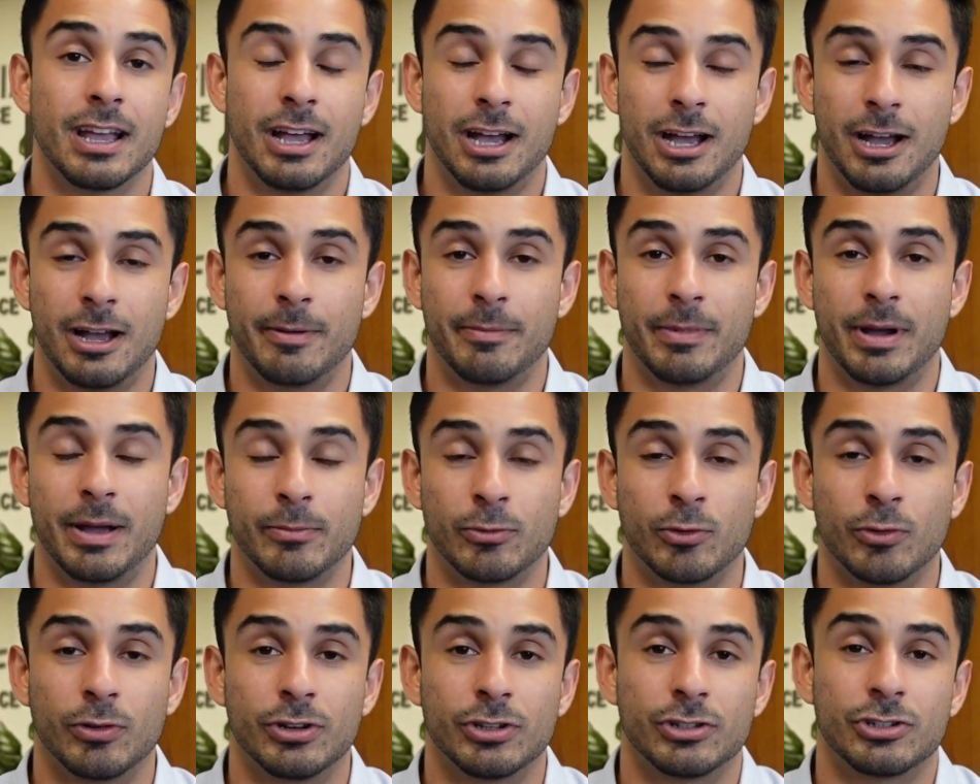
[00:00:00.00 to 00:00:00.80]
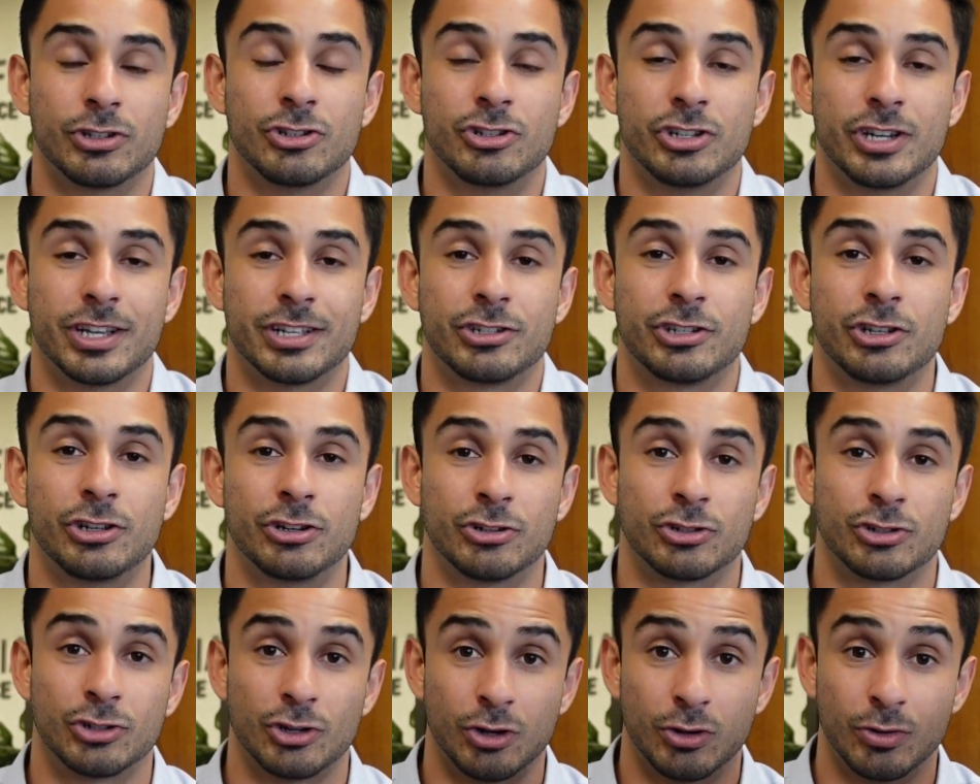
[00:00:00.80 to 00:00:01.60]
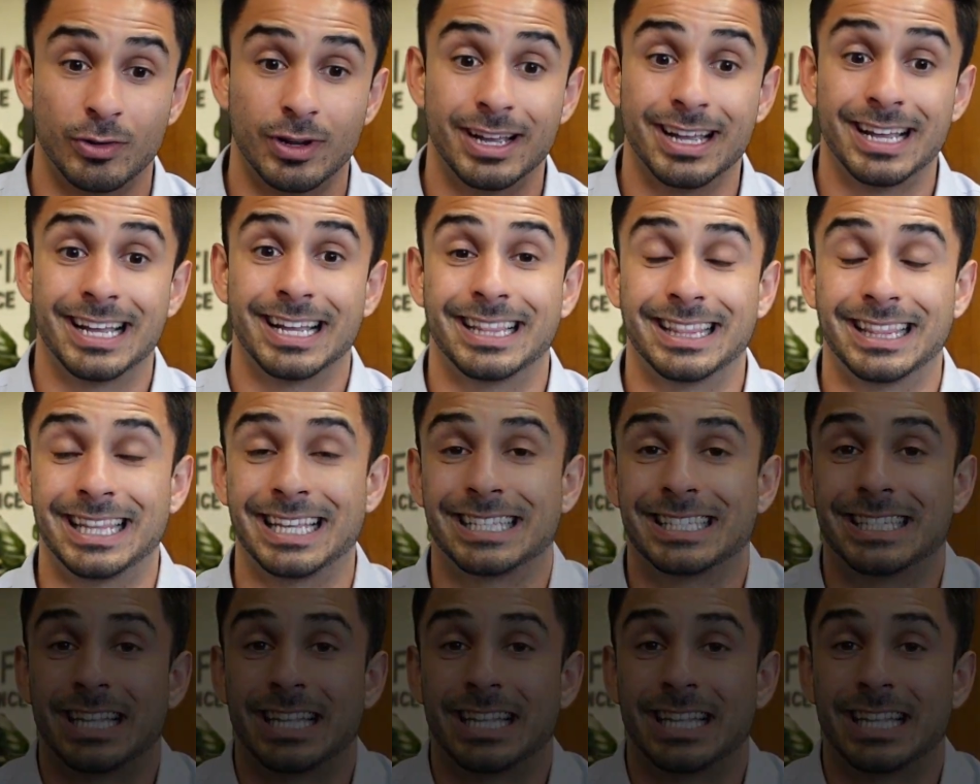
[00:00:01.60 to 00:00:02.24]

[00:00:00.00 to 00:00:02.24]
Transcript: I'm going to suggest here. So let's